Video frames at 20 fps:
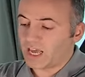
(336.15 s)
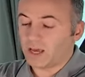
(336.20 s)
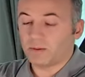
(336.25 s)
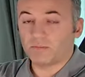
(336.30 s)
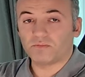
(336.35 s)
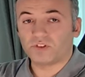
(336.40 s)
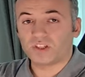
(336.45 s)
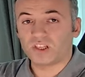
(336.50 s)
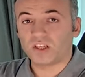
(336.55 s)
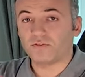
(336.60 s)

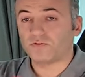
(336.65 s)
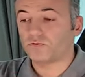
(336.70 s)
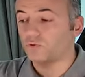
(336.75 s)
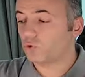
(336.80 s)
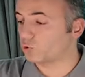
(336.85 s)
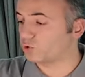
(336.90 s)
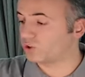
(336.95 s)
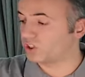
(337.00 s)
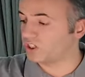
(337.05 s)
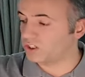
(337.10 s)

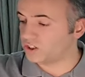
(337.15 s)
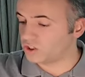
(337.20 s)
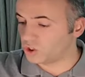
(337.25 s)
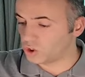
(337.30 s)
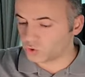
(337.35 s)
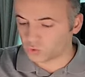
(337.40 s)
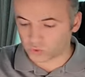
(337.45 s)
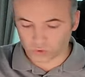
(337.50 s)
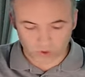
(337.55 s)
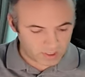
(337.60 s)

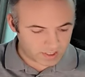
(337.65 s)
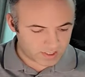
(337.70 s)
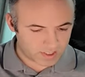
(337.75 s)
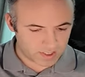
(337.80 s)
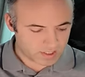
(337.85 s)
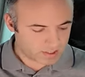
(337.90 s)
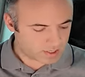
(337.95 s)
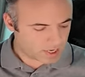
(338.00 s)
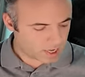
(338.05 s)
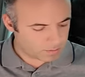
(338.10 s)
MT14U. This
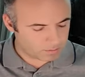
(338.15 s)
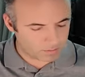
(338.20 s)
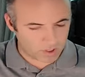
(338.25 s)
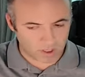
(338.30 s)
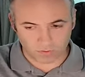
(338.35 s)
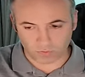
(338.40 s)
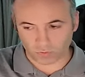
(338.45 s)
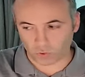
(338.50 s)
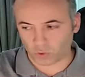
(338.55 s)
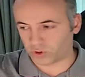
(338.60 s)
is
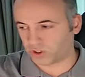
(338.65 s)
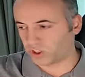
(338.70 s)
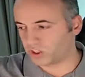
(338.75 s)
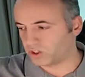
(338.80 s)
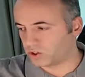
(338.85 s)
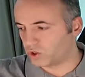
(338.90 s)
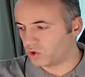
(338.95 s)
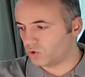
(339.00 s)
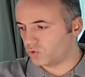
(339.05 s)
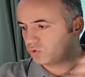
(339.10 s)

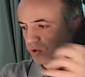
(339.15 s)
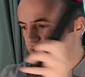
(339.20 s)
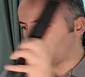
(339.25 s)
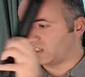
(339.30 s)
MT14U.